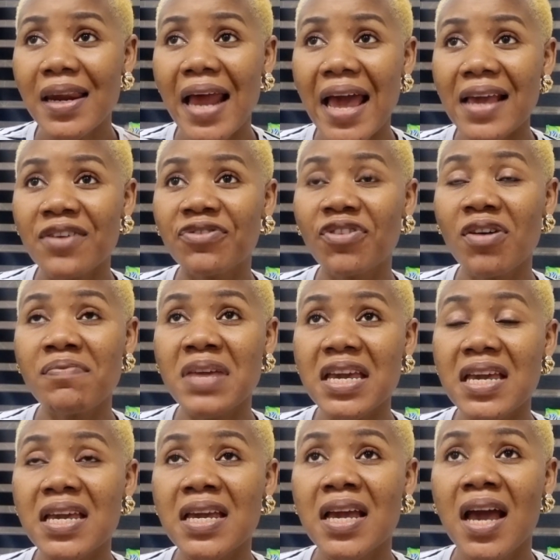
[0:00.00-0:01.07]
Like for
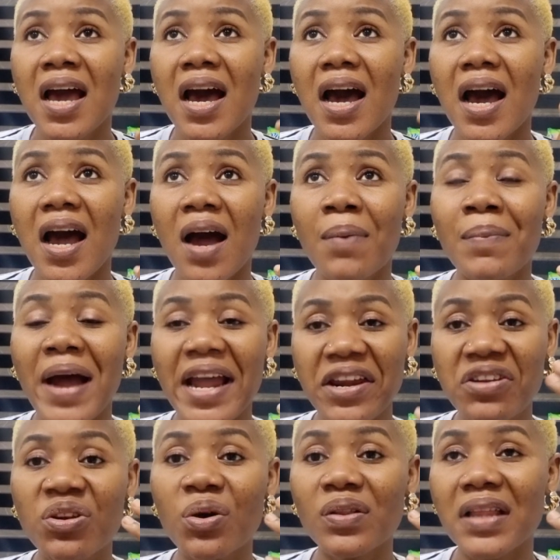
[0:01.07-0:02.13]
me,
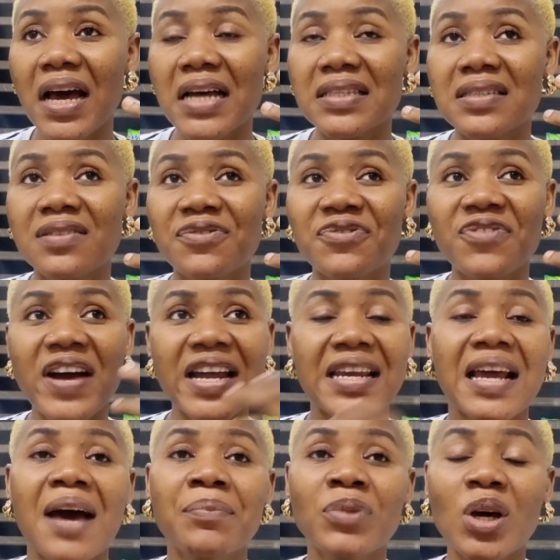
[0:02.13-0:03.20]
I know that
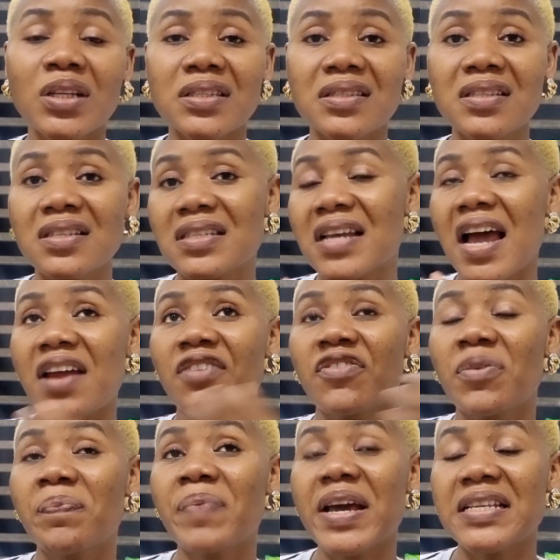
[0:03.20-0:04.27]
fine, I'm not this kind
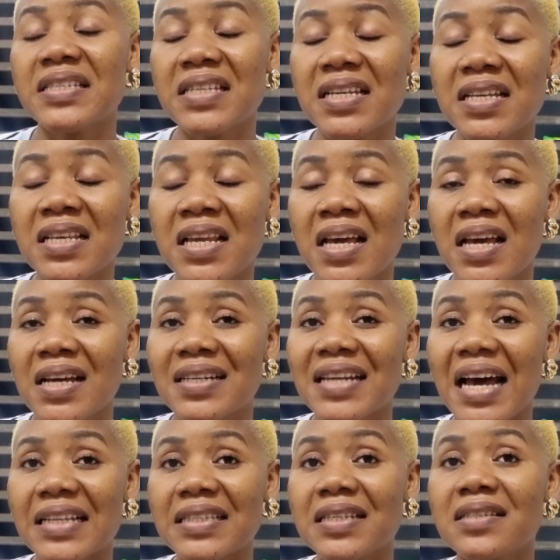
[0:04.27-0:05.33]
of a person
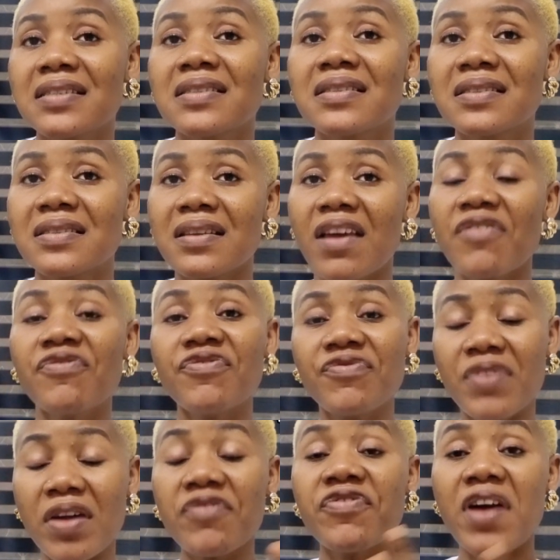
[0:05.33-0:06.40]
that is a
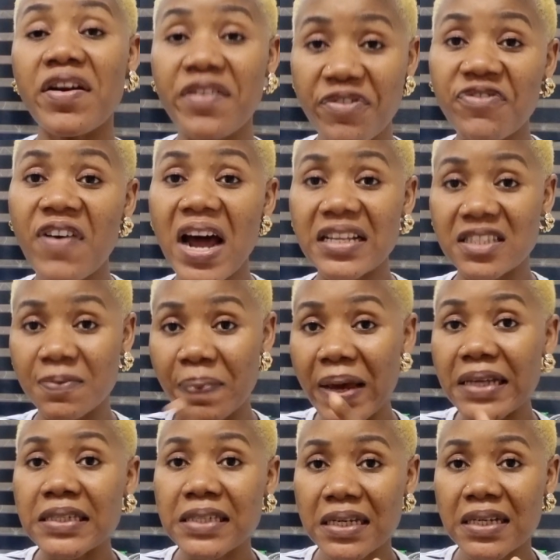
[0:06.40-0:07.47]
very fat
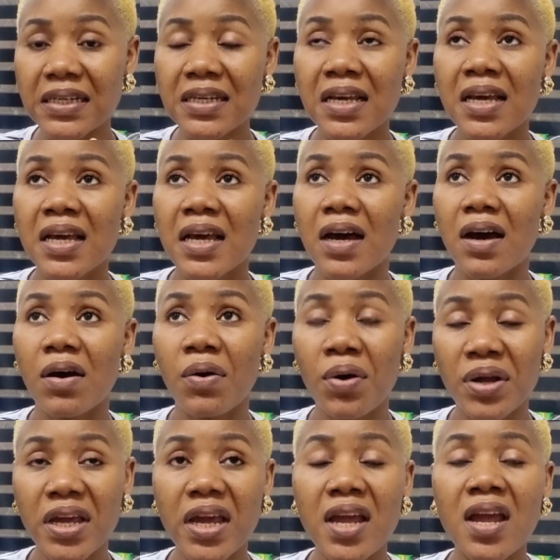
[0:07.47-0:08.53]
person,
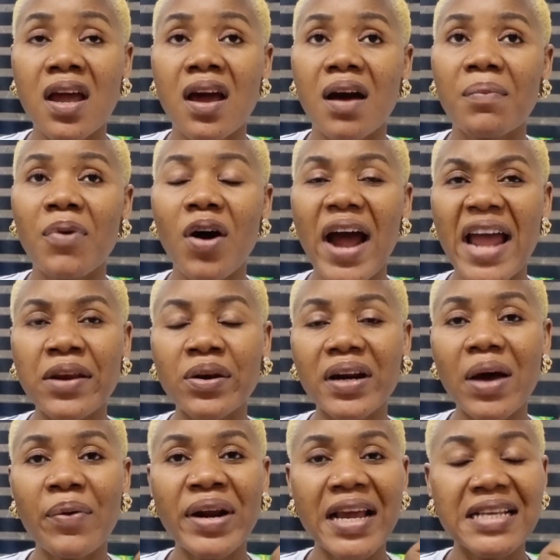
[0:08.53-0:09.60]
okay, but I
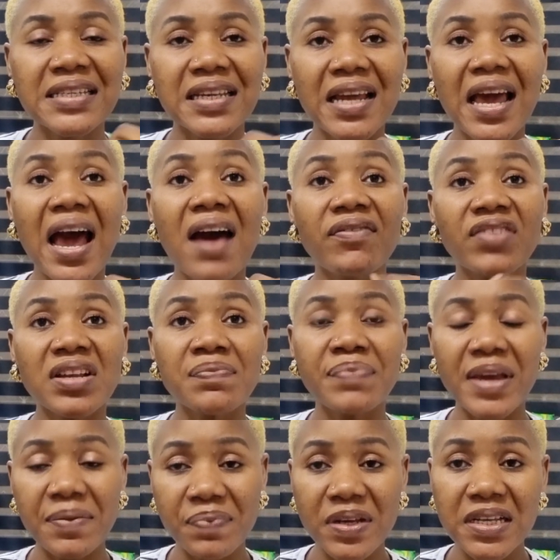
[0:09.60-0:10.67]
know that when I started
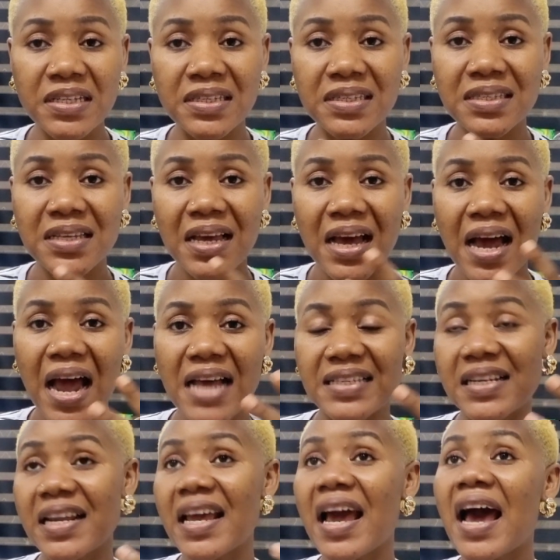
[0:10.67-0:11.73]
having babies,
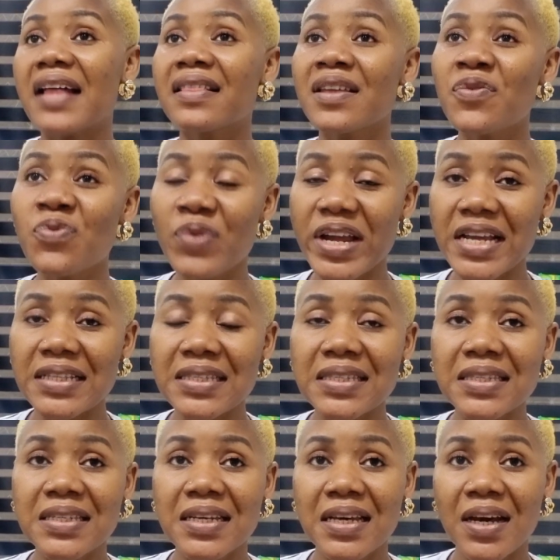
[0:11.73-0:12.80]
I started adding weight.
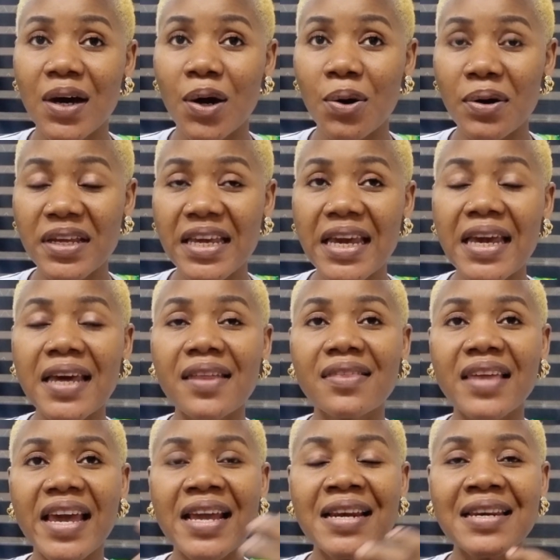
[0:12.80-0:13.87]
Okay,
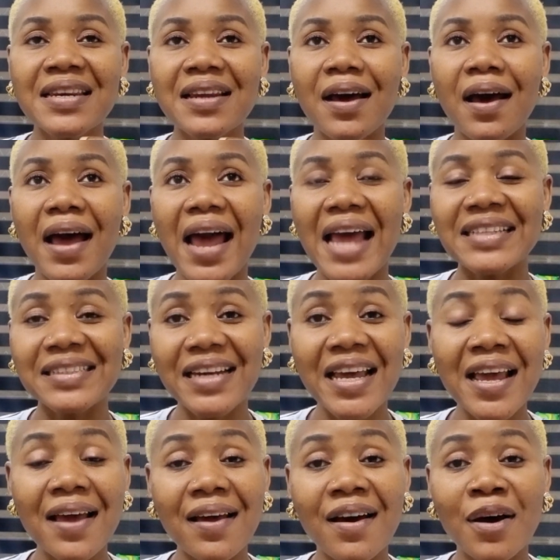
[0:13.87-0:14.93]
then I
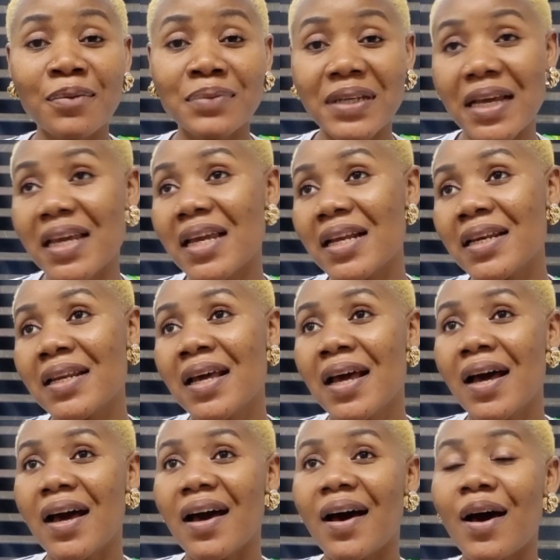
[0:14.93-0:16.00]
started taking